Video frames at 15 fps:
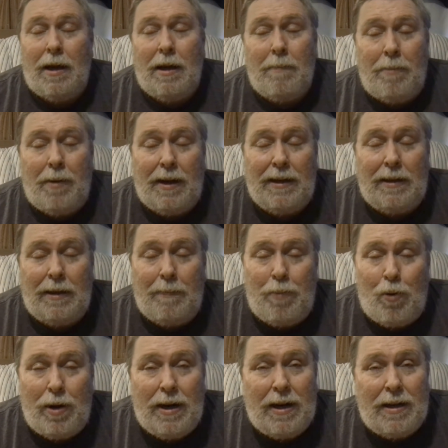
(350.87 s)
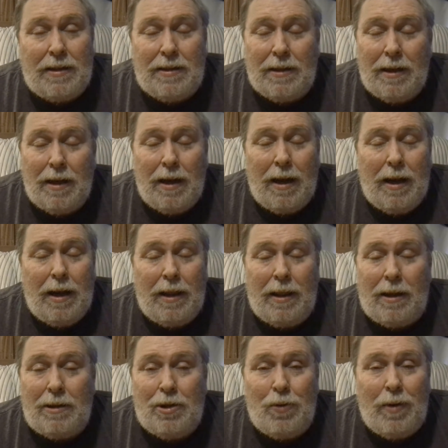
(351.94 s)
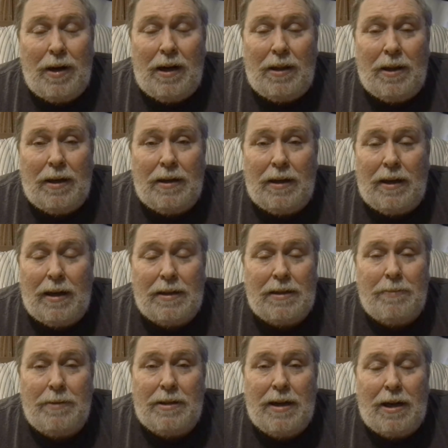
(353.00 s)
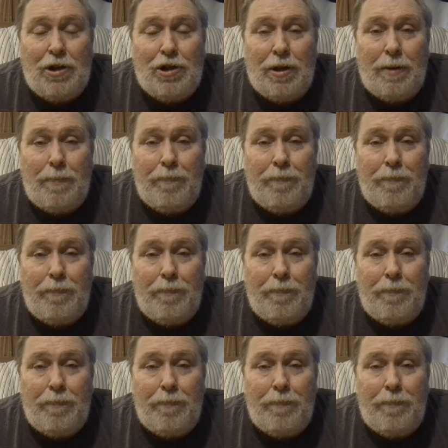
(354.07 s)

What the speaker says: But the point is, they'll do anything to get some attention.